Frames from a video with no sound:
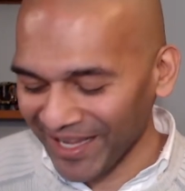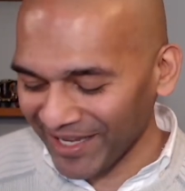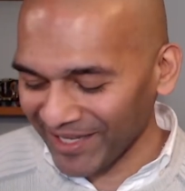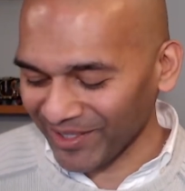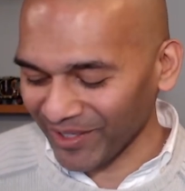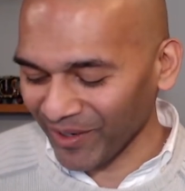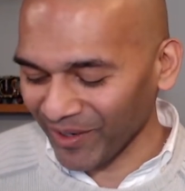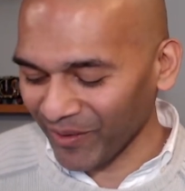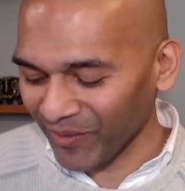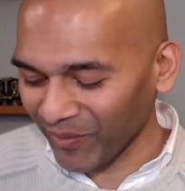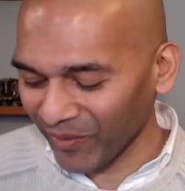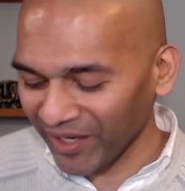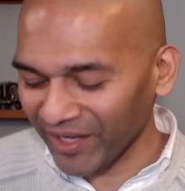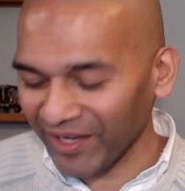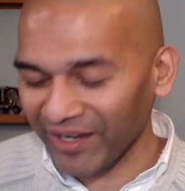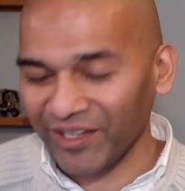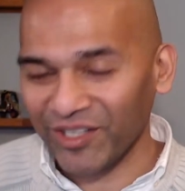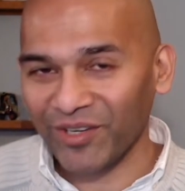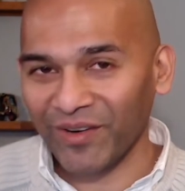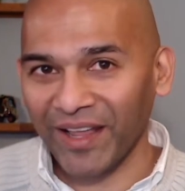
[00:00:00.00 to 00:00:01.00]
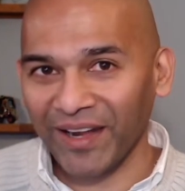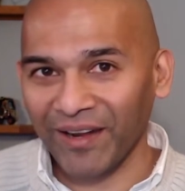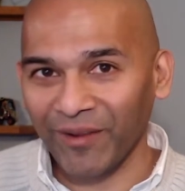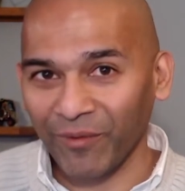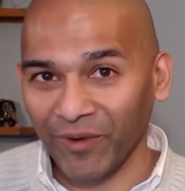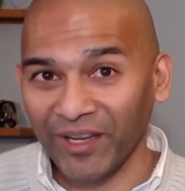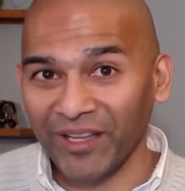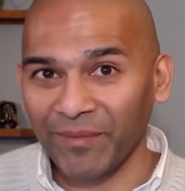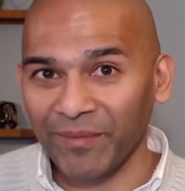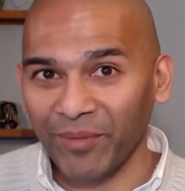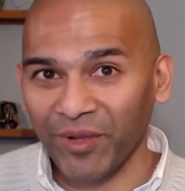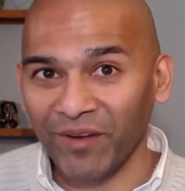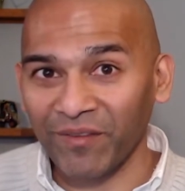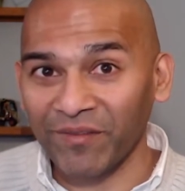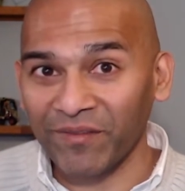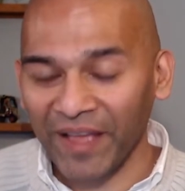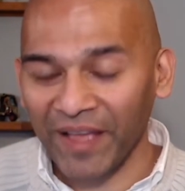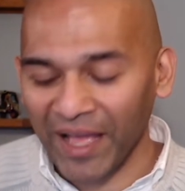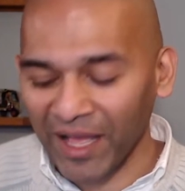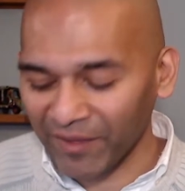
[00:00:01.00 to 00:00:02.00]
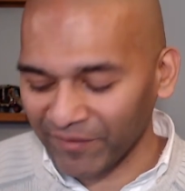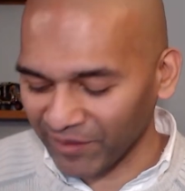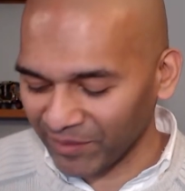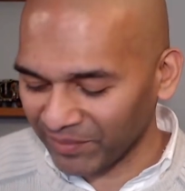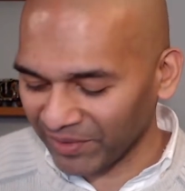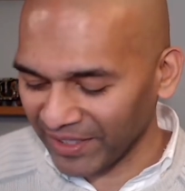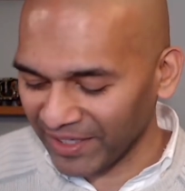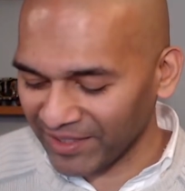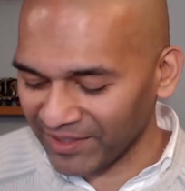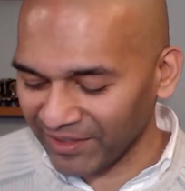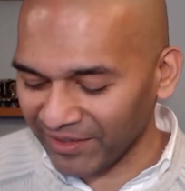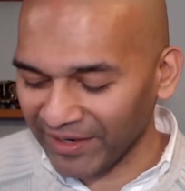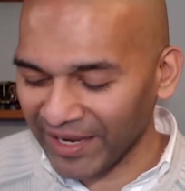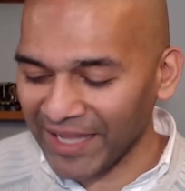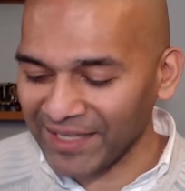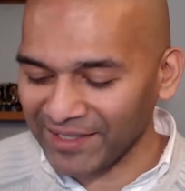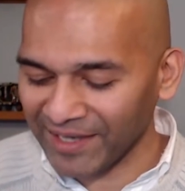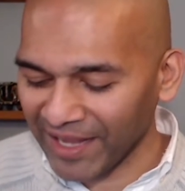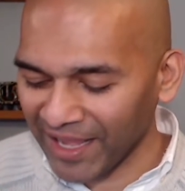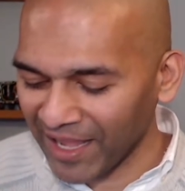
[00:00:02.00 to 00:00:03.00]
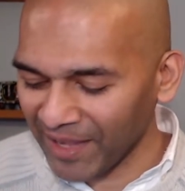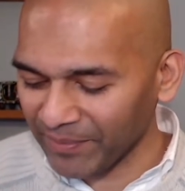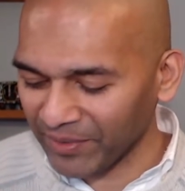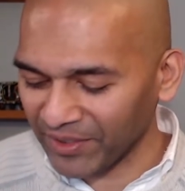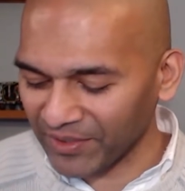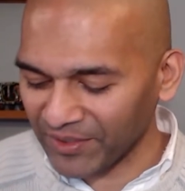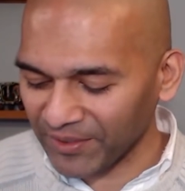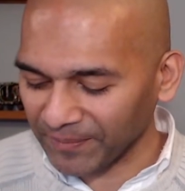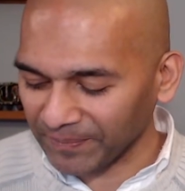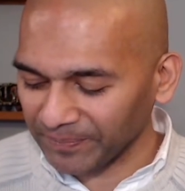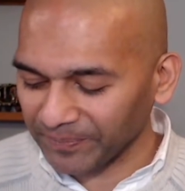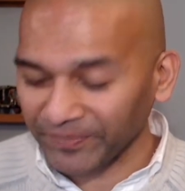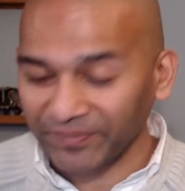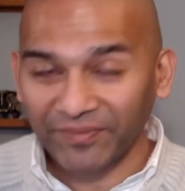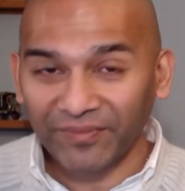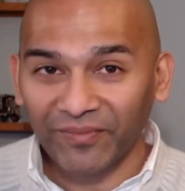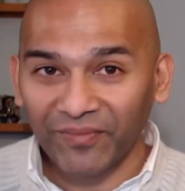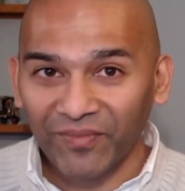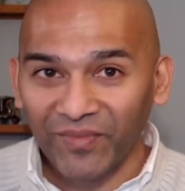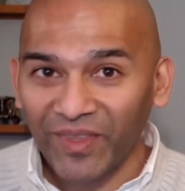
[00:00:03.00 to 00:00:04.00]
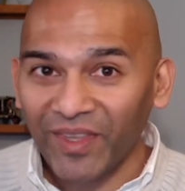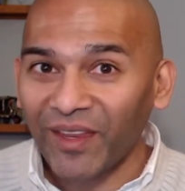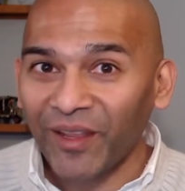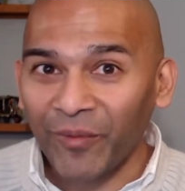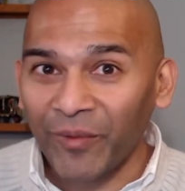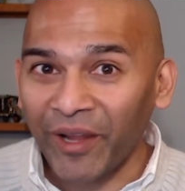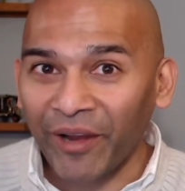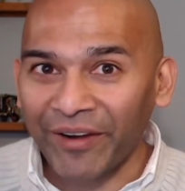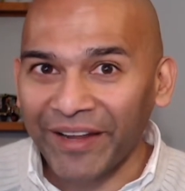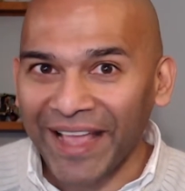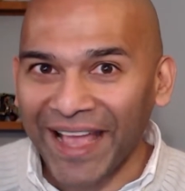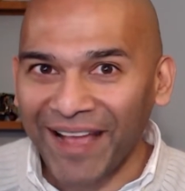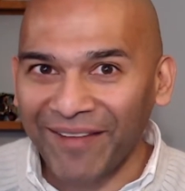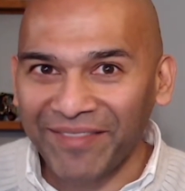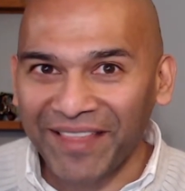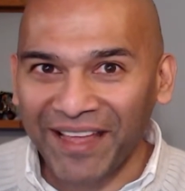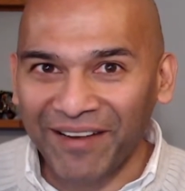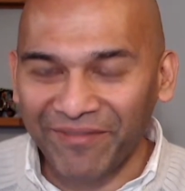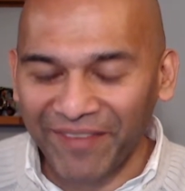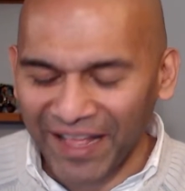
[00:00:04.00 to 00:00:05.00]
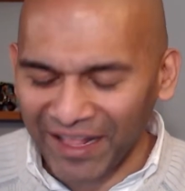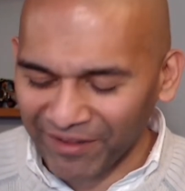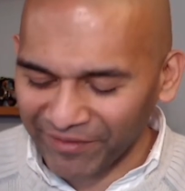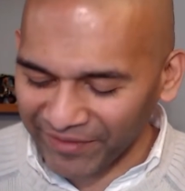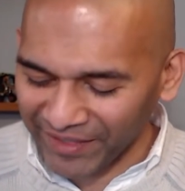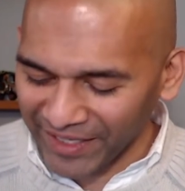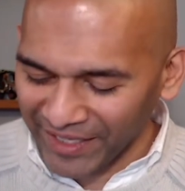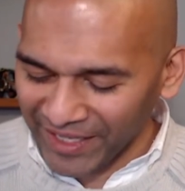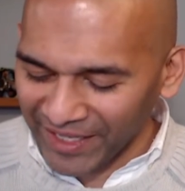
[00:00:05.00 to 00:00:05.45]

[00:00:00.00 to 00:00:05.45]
So we're going to put a valve in place here. And as it happens, we already have that valve.